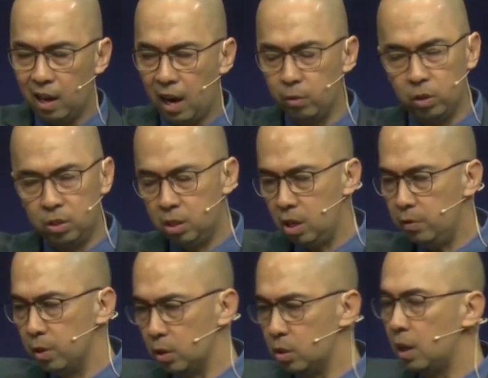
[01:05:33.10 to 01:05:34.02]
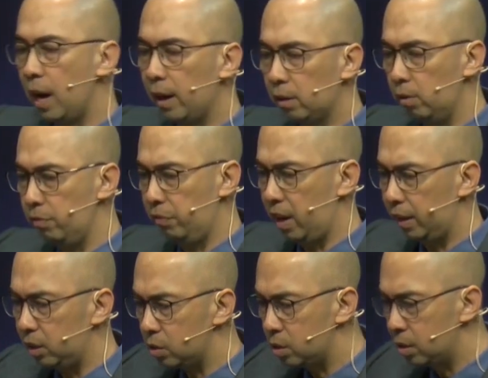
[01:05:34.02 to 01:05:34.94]
I receive your
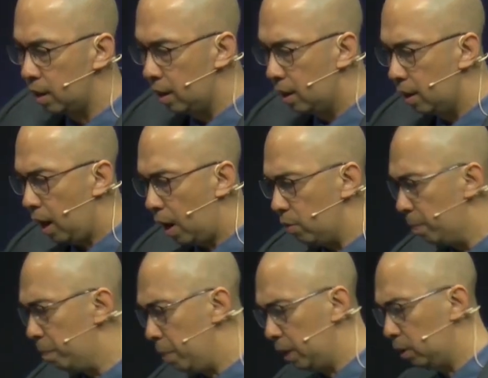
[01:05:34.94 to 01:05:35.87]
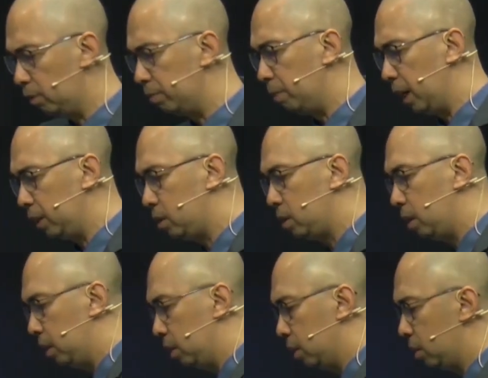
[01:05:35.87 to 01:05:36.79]
sacrifice, I repent of my
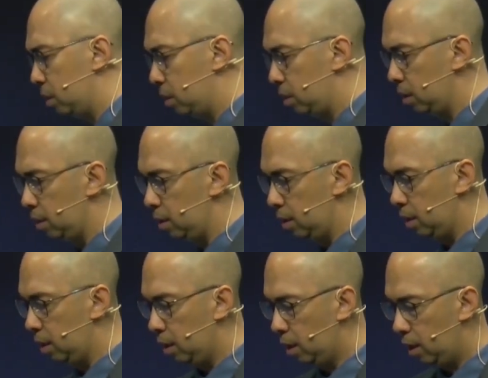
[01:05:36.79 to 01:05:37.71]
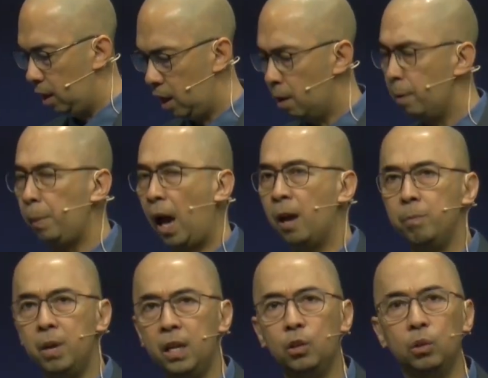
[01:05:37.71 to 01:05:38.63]
sins, and
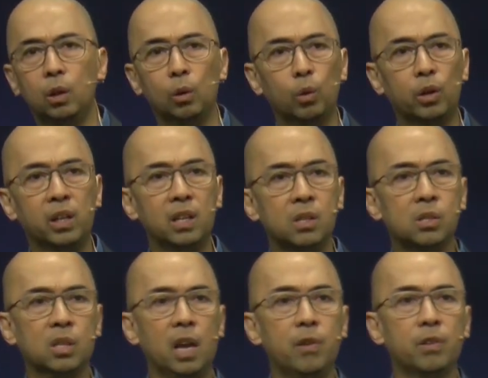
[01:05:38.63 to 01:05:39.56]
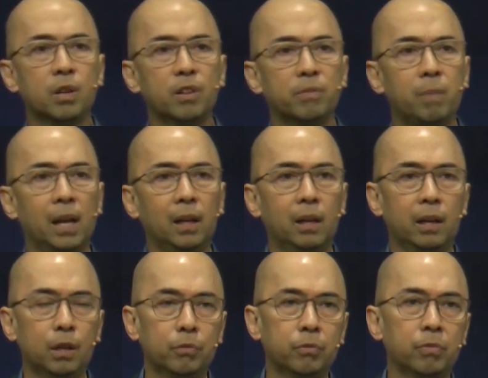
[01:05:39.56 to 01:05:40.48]
I make you the Lord and Savior of my
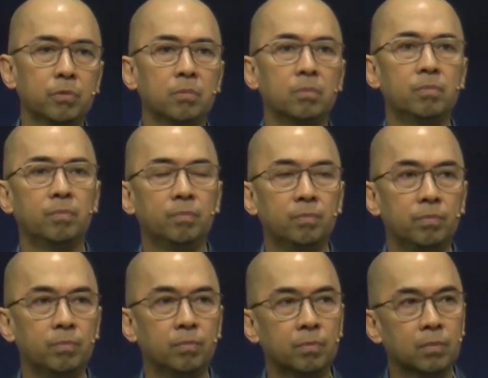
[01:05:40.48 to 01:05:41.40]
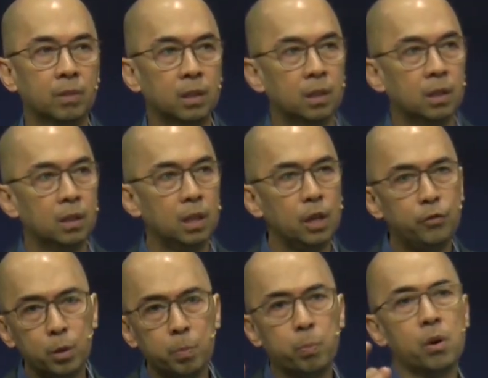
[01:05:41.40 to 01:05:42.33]
life.
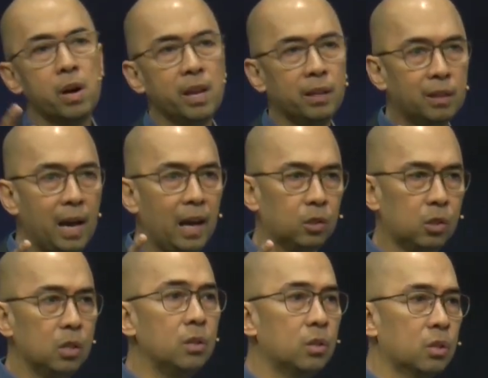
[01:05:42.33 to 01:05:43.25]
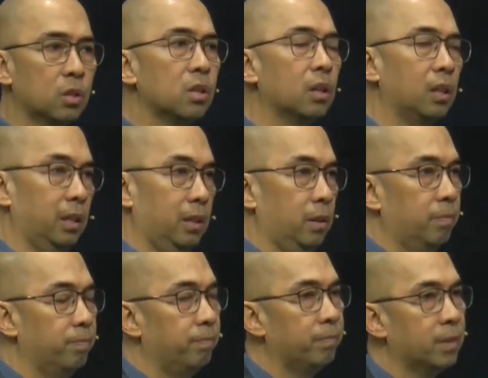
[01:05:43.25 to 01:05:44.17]
If you pray that sincerely
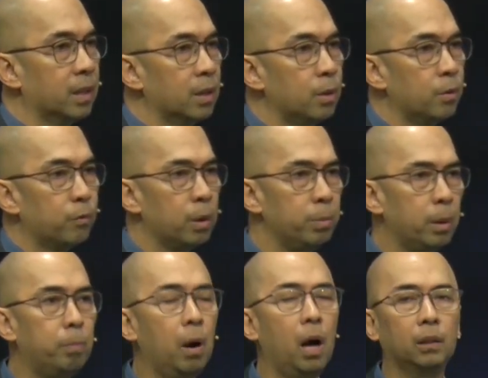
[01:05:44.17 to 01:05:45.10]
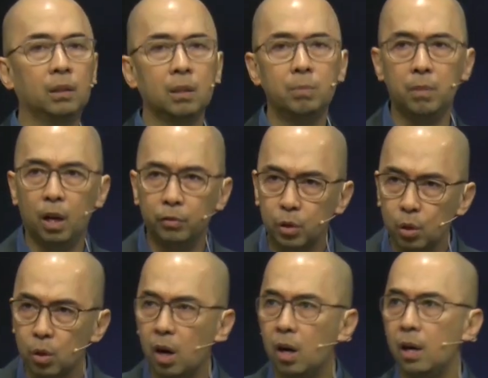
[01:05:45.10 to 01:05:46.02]
from the bottom of
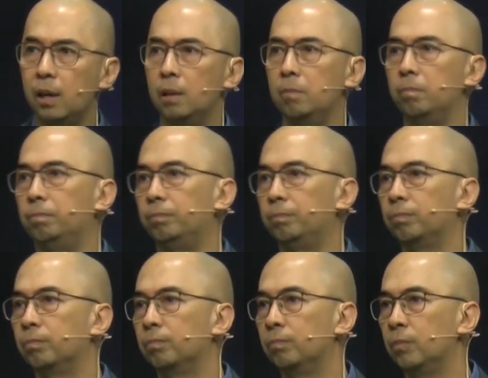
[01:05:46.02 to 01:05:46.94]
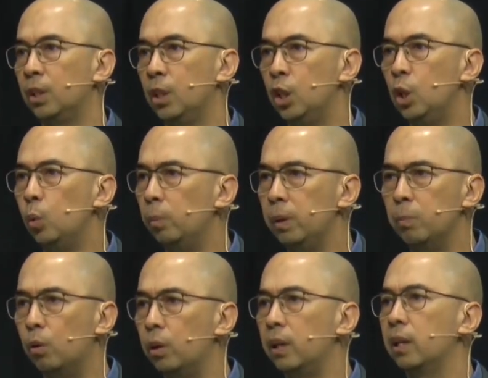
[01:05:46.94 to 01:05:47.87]
your heart, you will
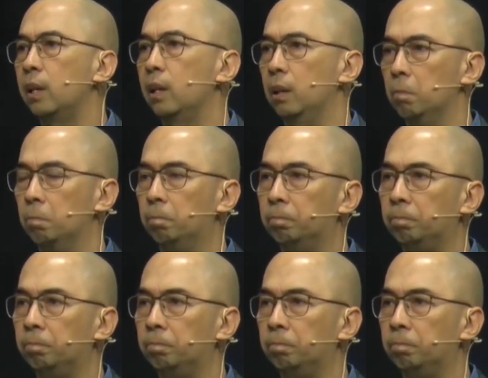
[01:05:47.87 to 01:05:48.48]
be born again.